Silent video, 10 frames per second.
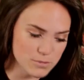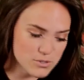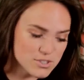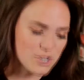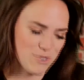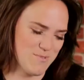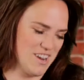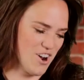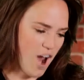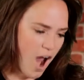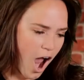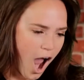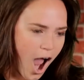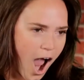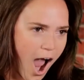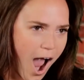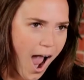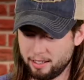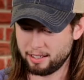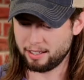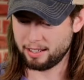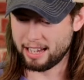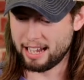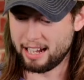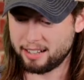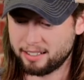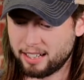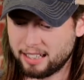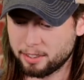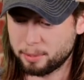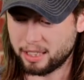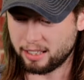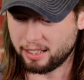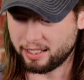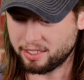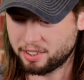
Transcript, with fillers: music career. At Tyler Blaylock is